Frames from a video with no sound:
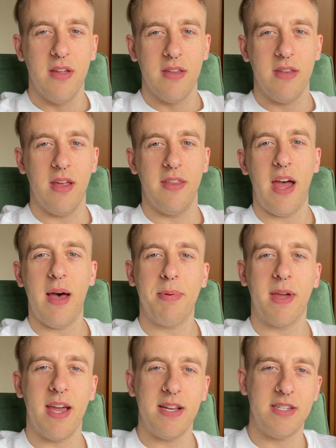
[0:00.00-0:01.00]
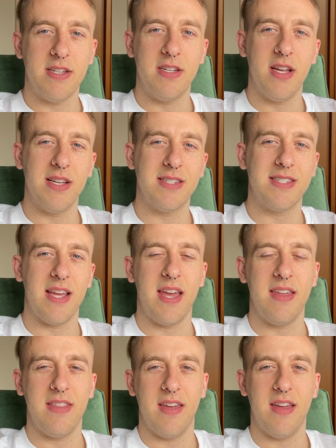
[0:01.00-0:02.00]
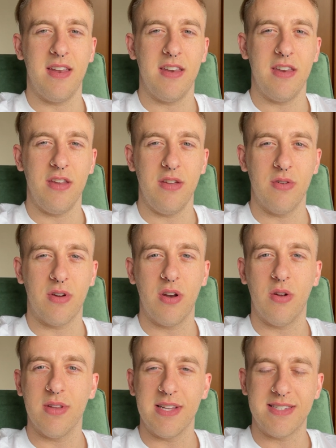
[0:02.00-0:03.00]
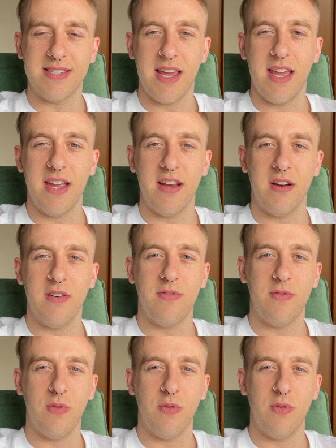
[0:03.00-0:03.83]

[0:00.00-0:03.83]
Now, the application does say that you can only stay here